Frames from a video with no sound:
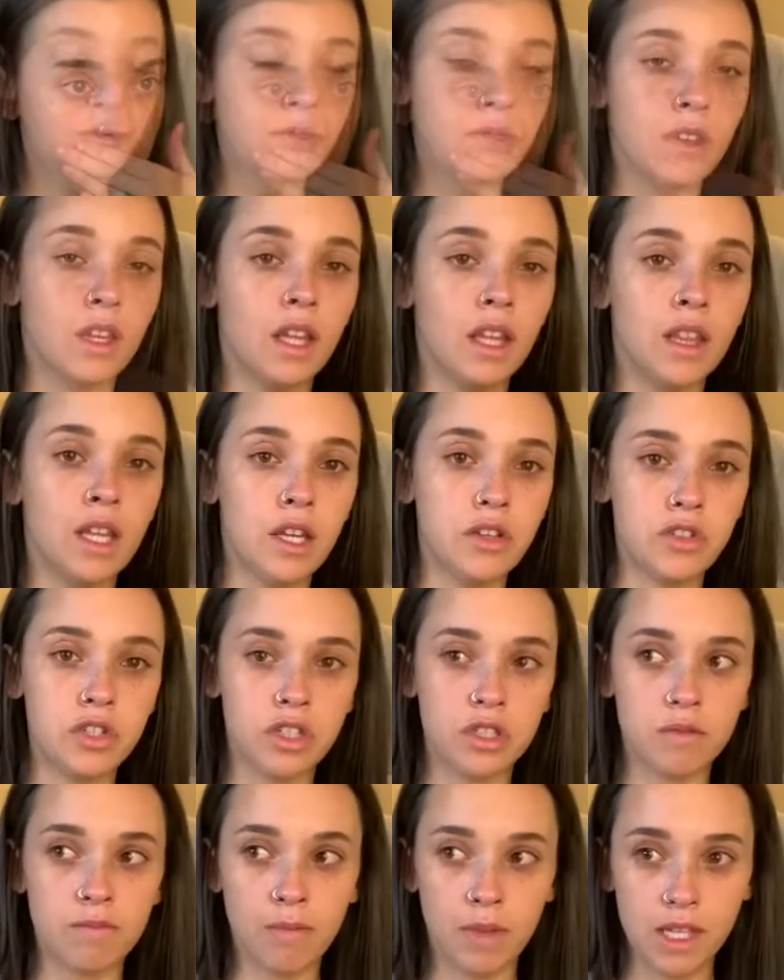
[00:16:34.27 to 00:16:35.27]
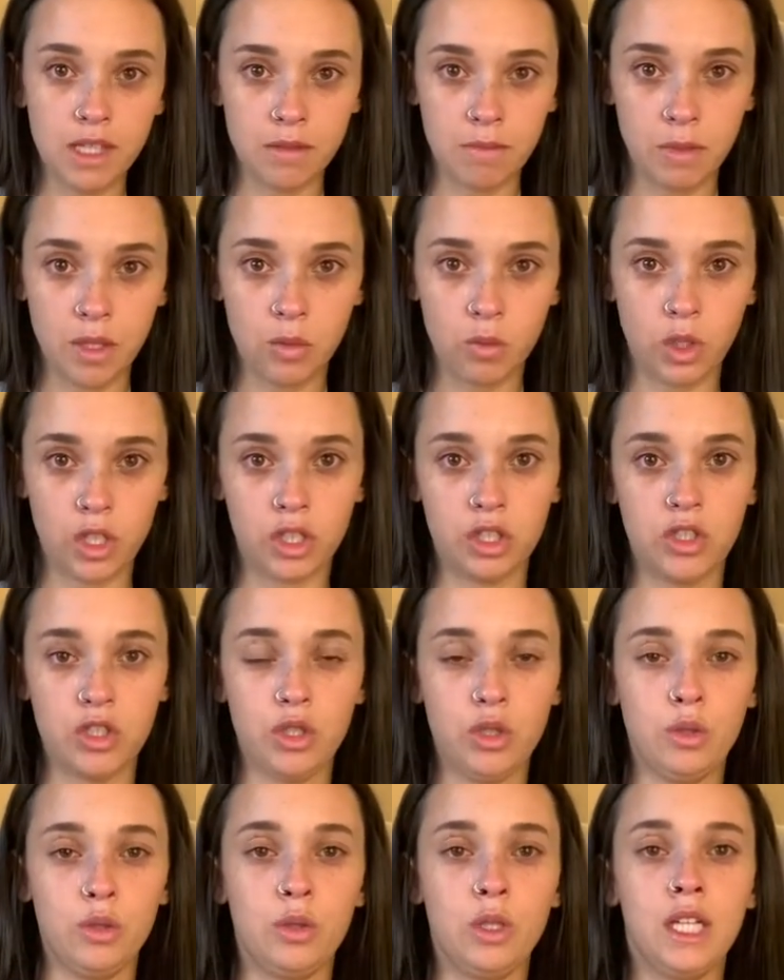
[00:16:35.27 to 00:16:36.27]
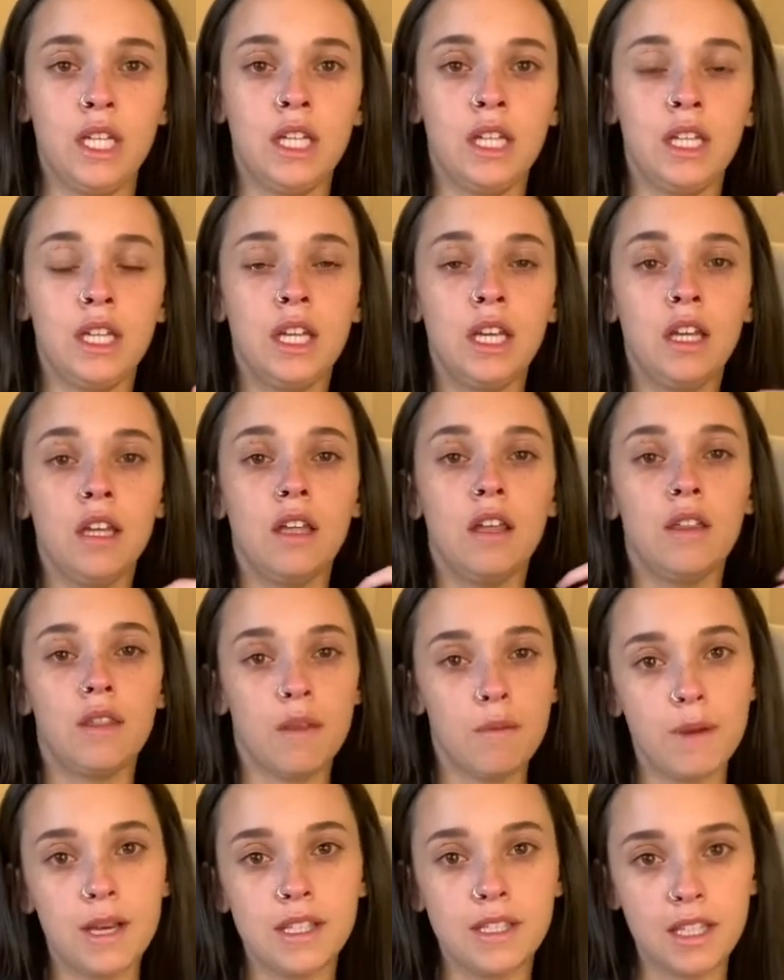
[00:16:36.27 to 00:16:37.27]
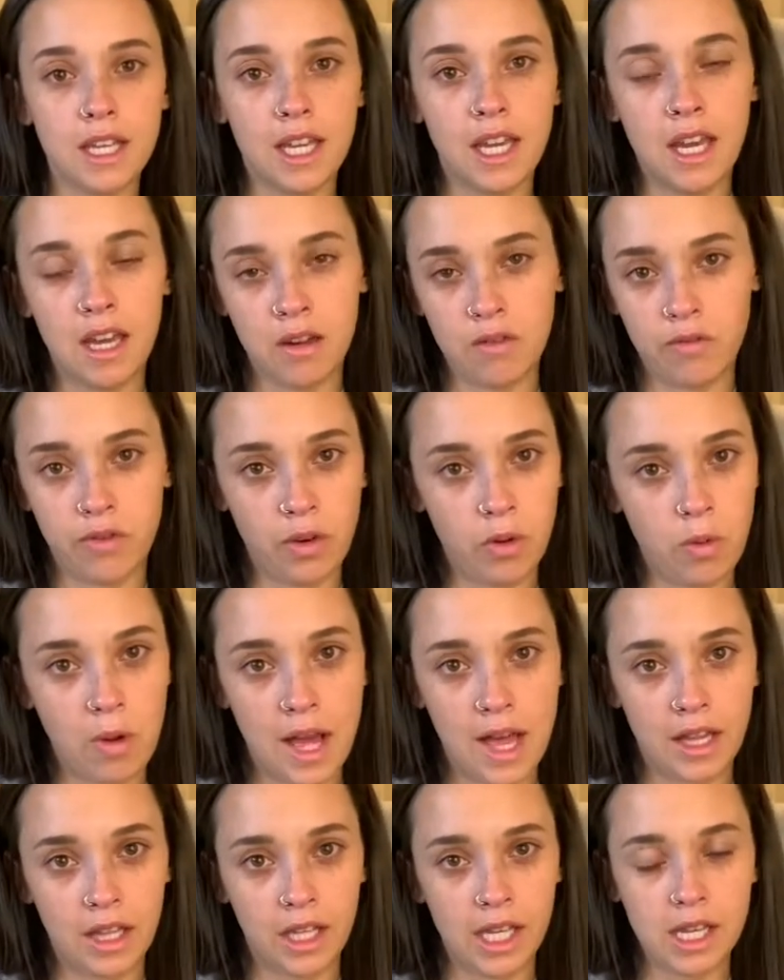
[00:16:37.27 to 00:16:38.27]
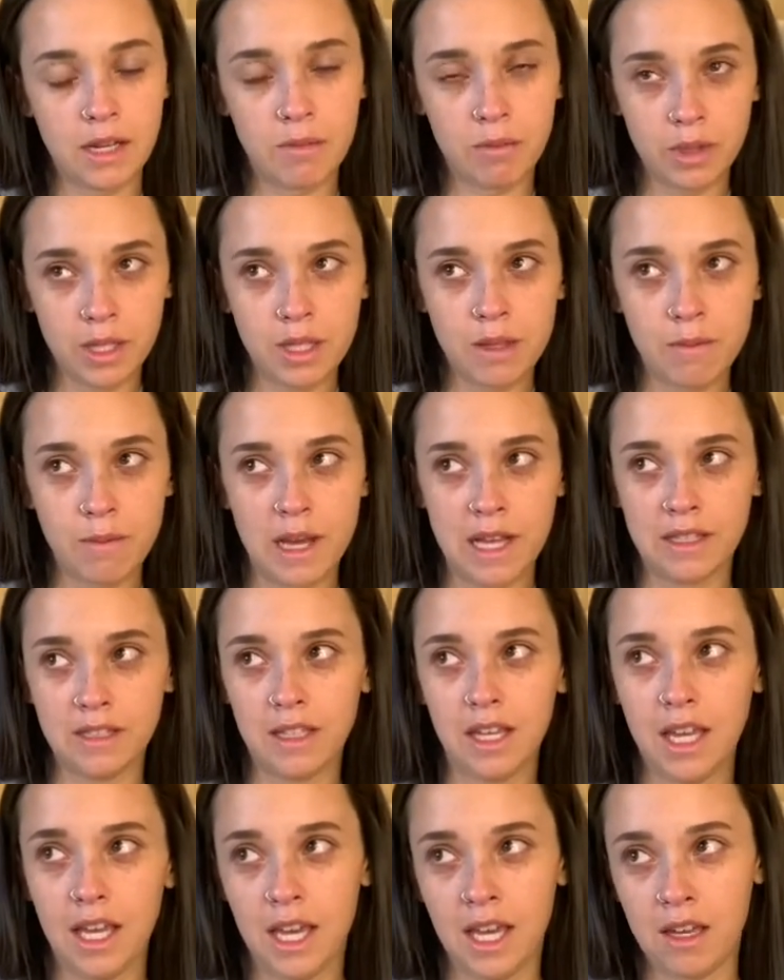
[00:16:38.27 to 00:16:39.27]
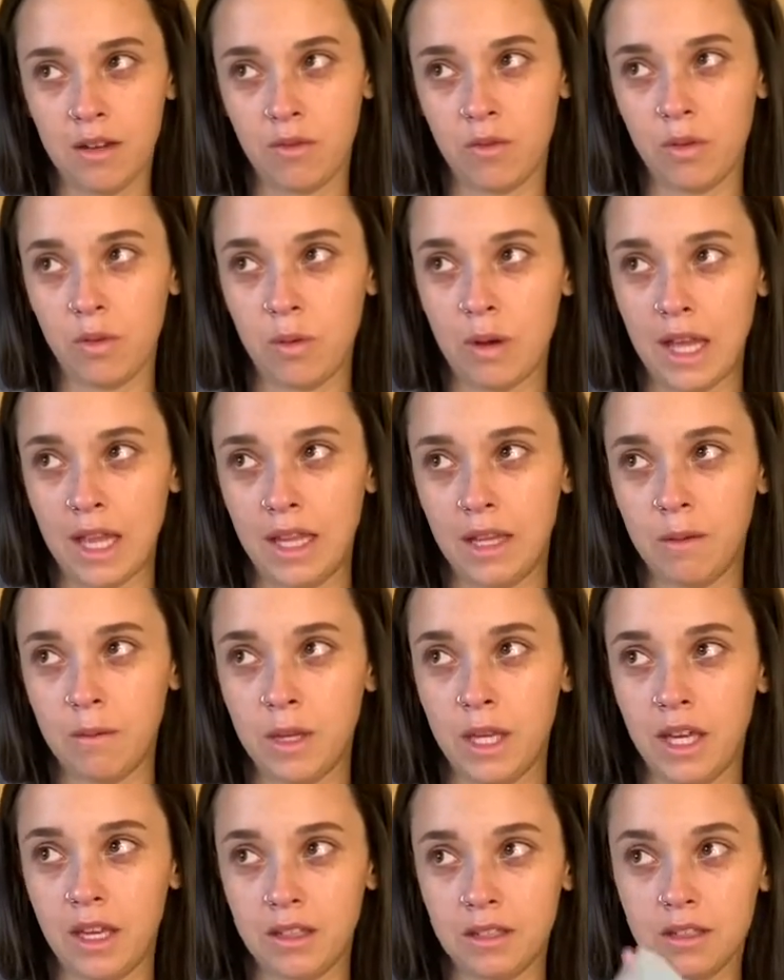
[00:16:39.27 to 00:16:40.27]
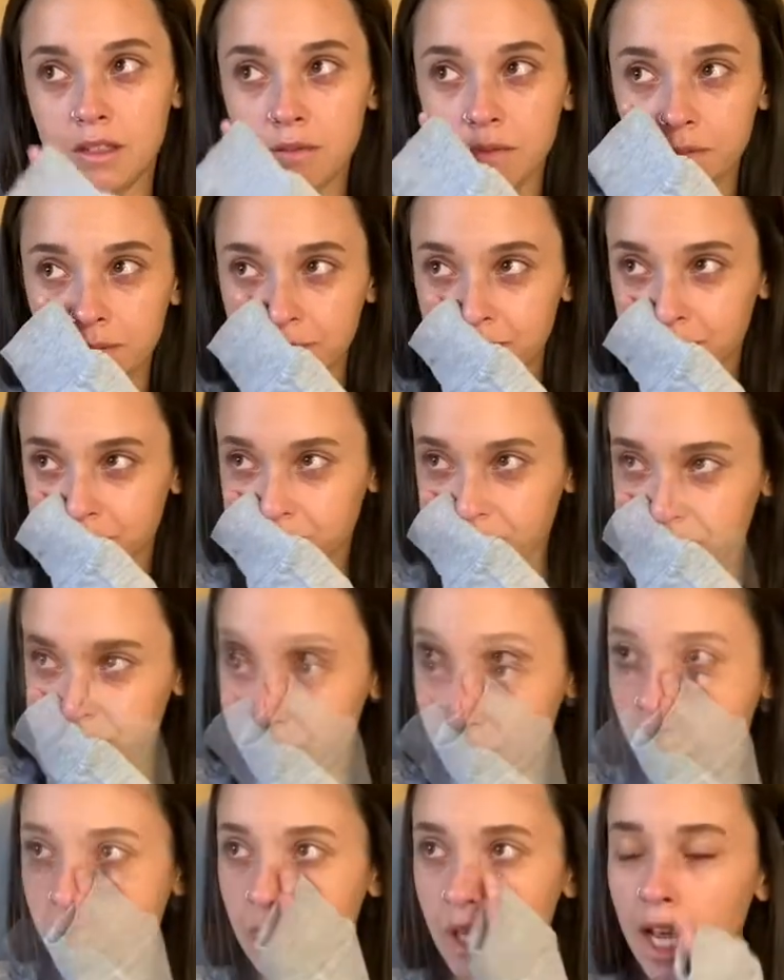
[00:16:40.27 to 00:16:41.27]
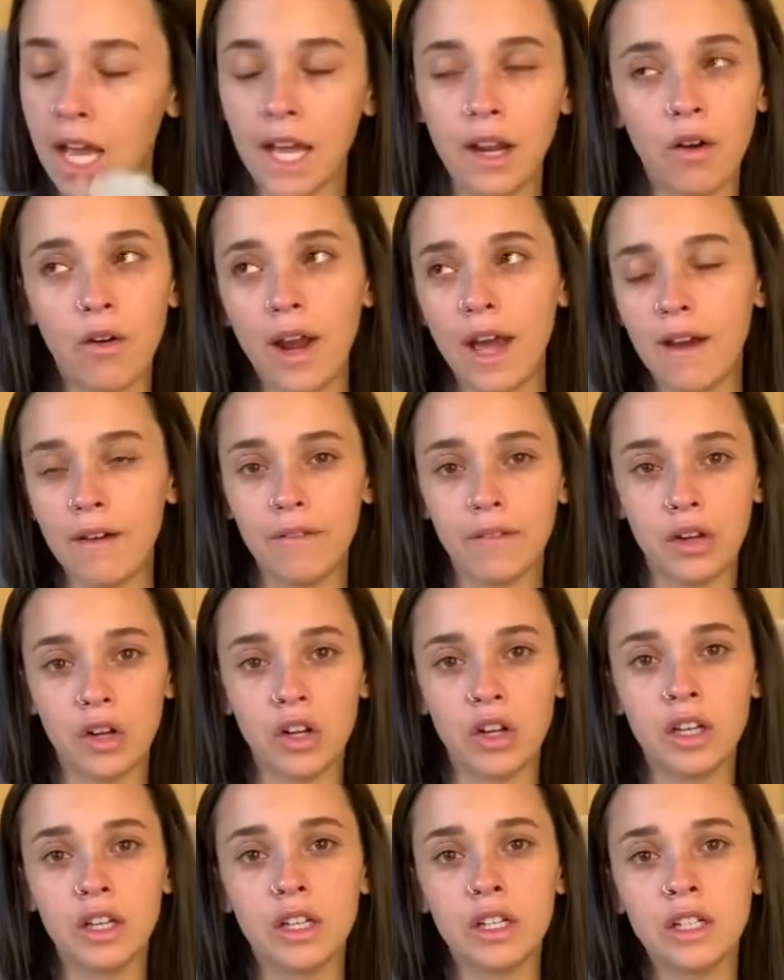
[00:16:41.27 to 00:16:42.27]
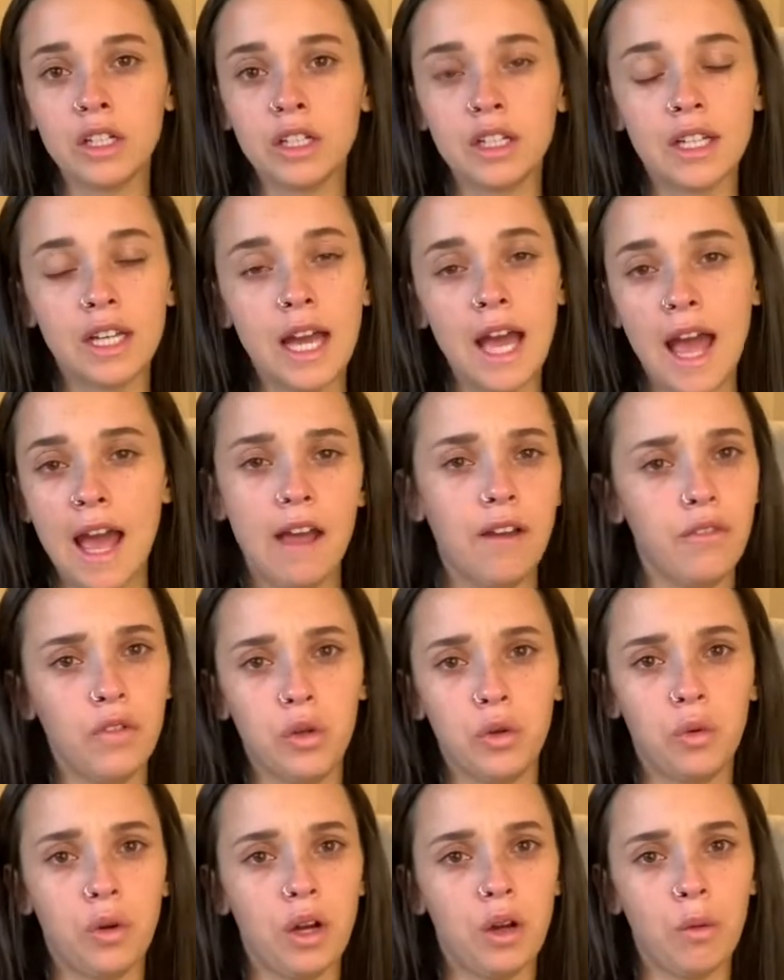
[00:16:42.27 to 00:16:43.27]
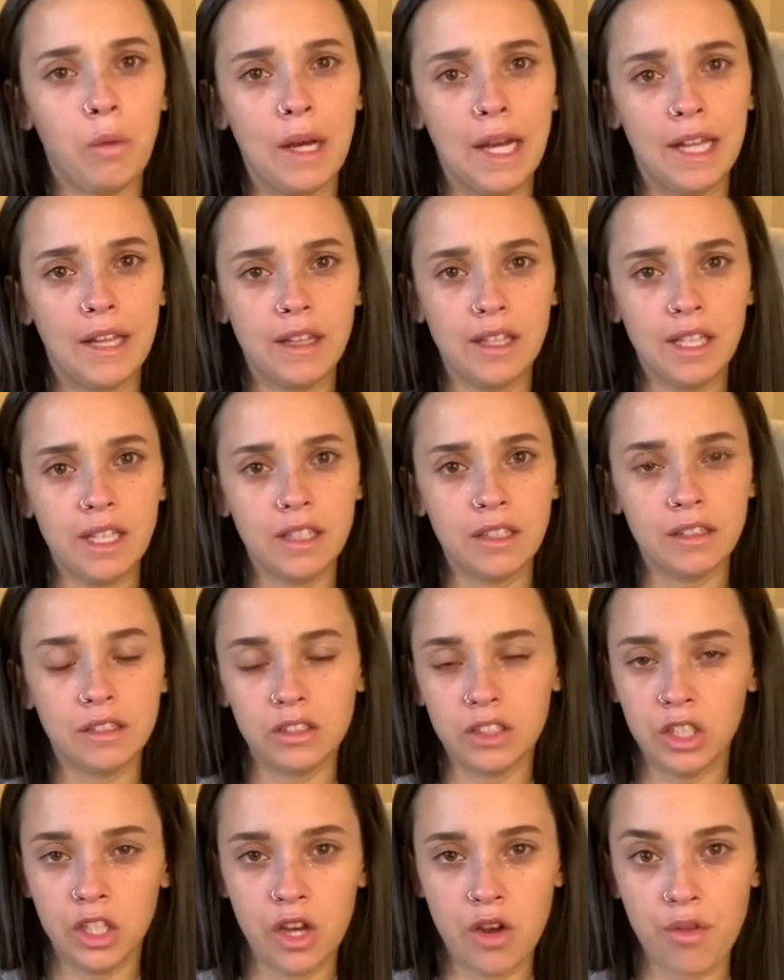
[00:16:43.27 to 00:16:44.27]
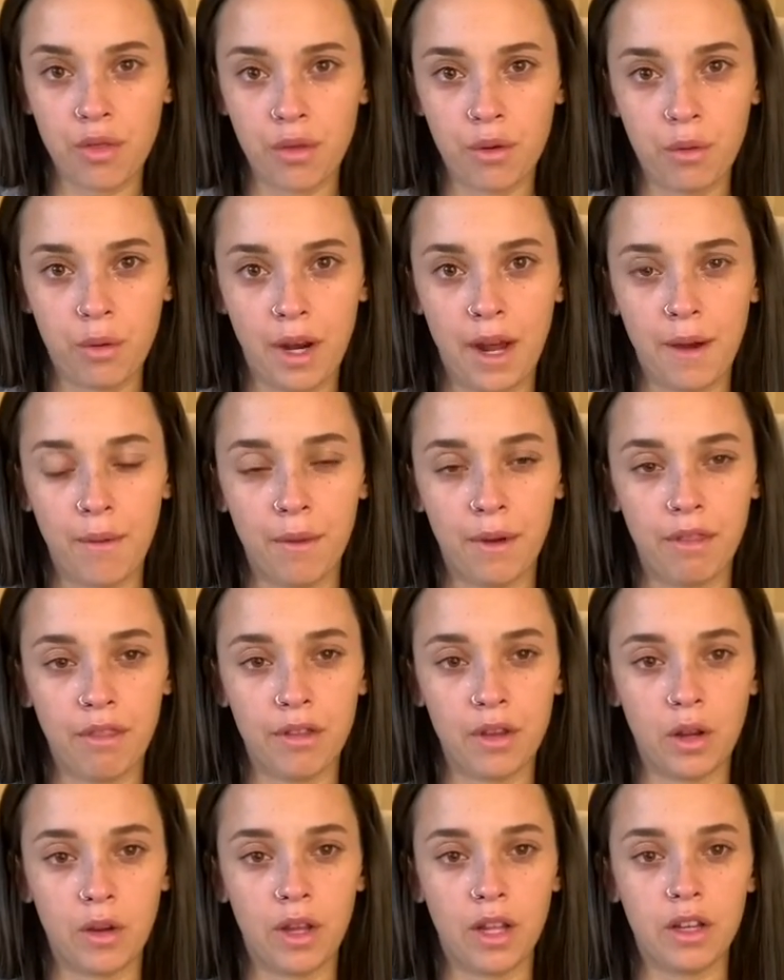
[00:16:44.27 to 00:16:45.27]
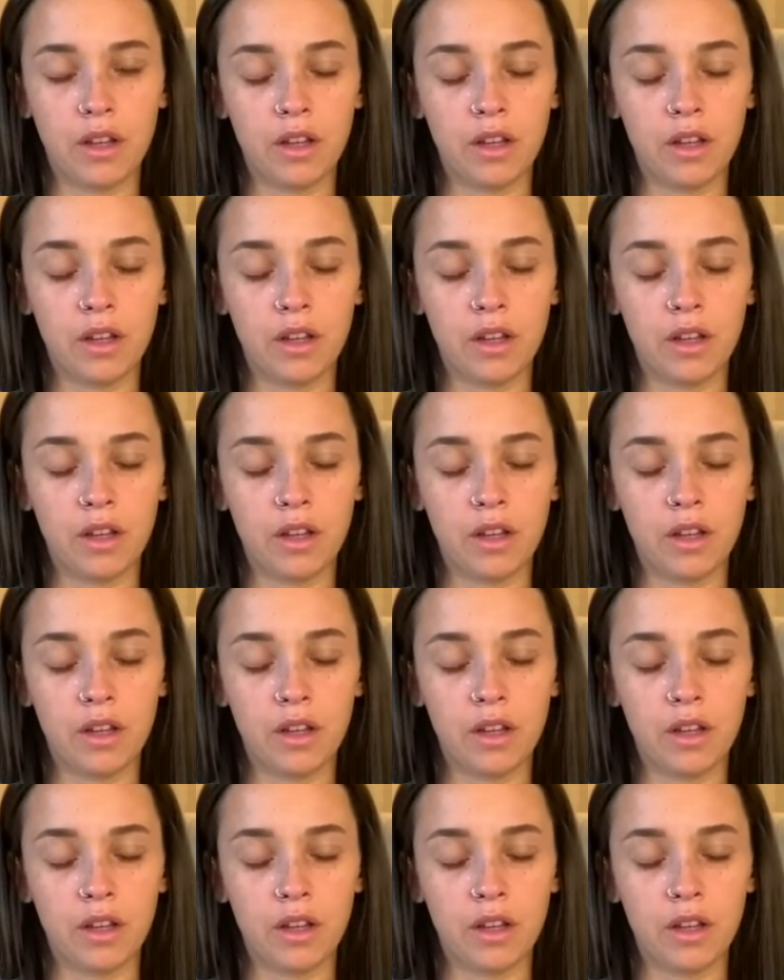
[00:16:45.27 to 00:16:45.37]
And that just makes me want to do the best I can for Wiley and be the best I can for Wiley, because I don't ever want Wiley to go through what I went through and